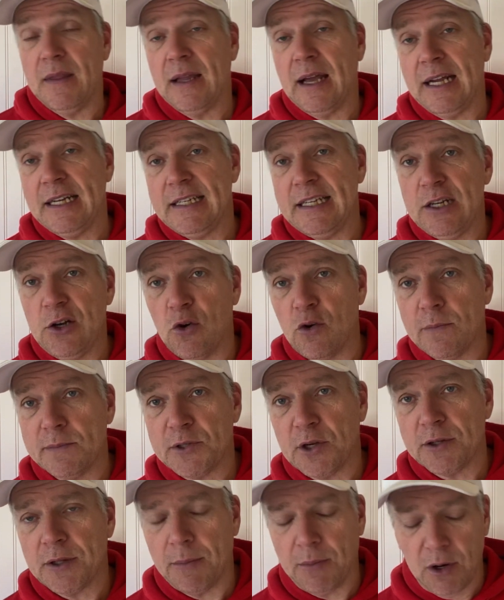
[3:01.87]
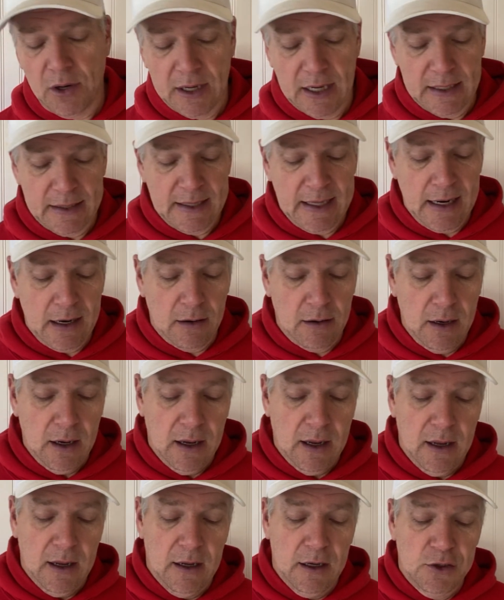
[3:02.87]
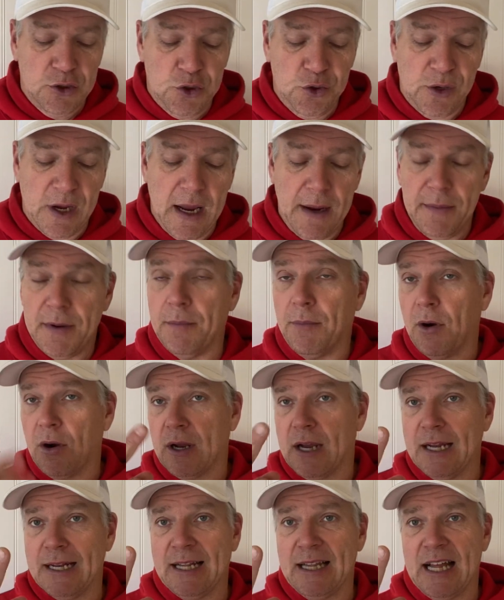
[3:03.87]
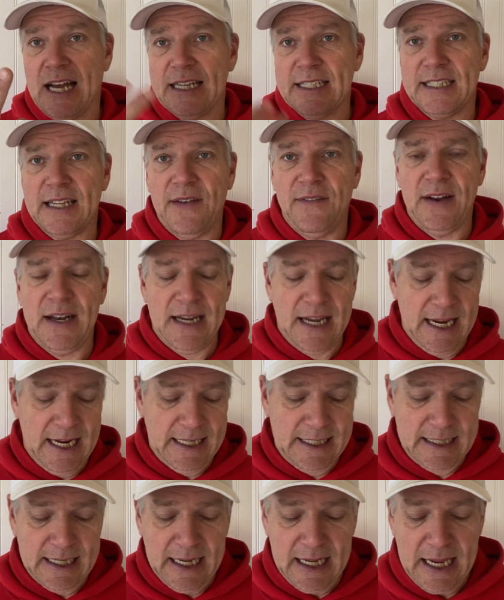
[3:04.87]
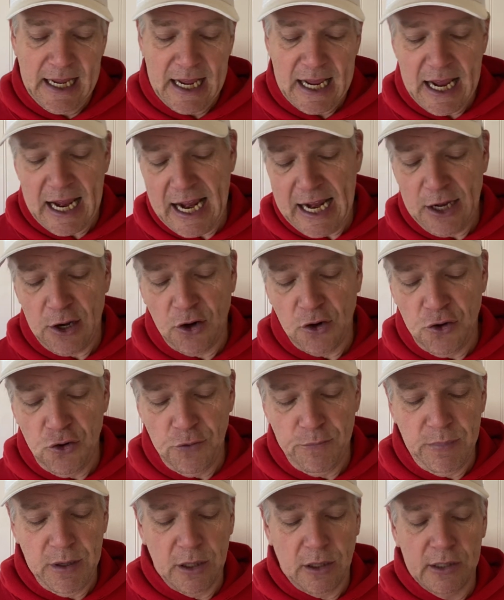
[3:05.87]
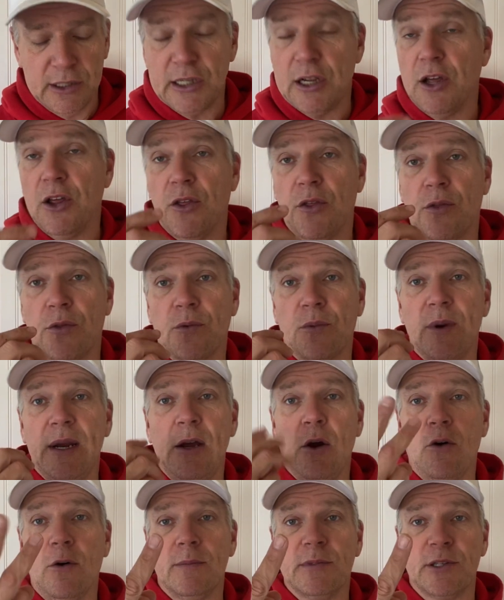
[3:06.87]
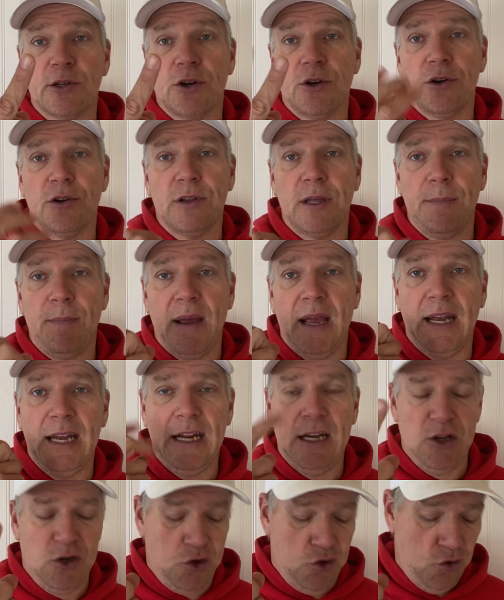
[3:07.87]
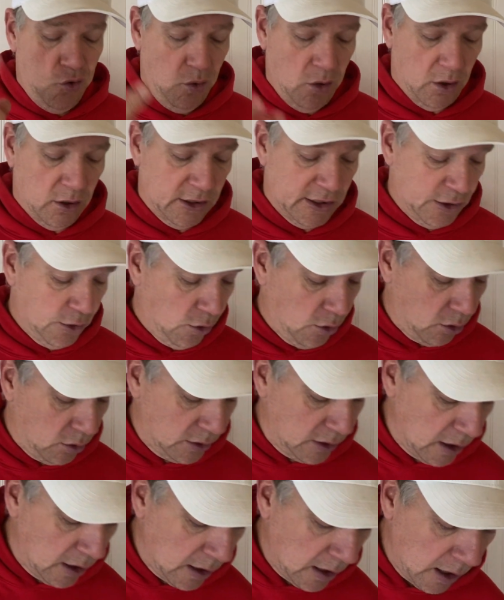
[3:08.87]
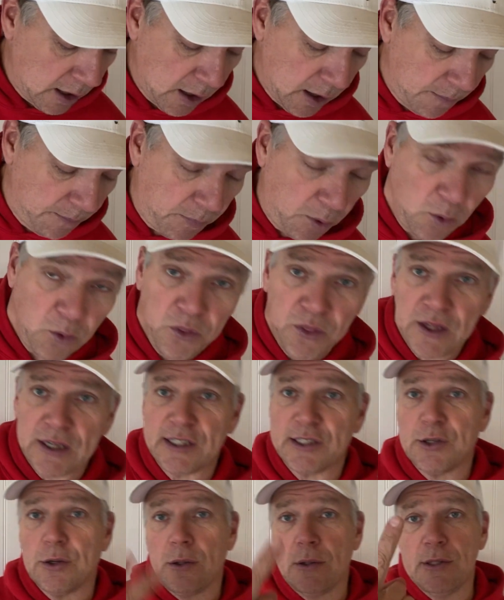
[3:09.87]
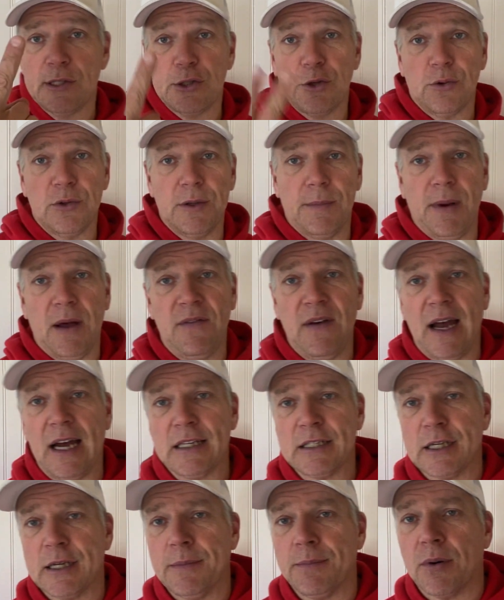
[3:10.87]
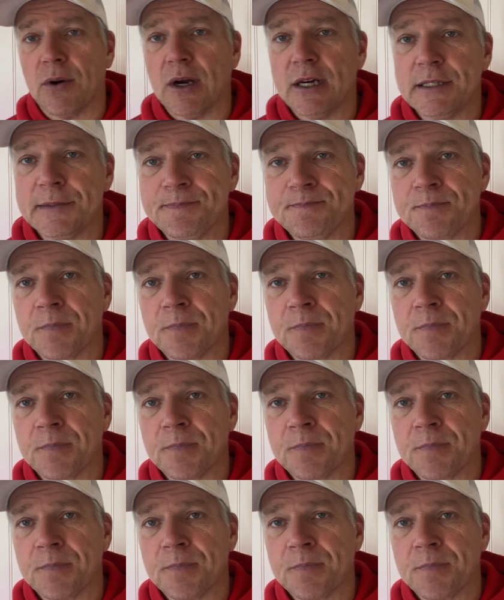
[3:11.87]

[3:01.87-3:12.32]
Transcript: nineteen homes on the market there. Two came to market in the last seven days. Eight are new builds. Three homes are currently pending. Two are sold. Both that sold sold above asking price.